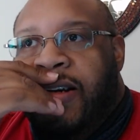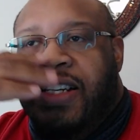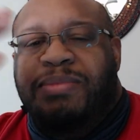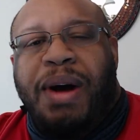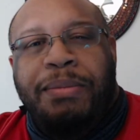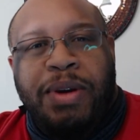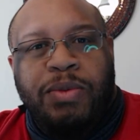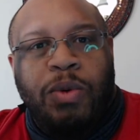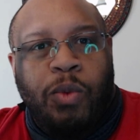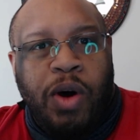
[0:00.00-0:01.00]
this might be
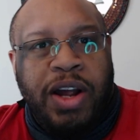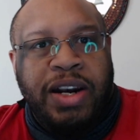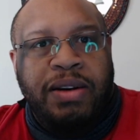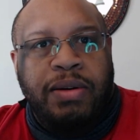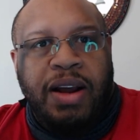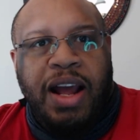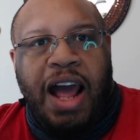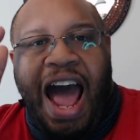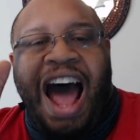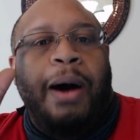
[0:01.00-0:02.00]
the one
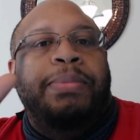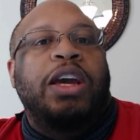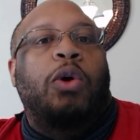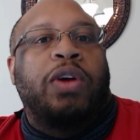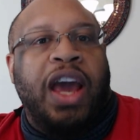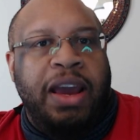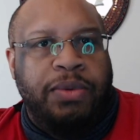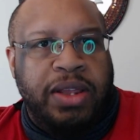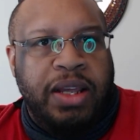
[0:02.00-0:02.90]
I'll be okay with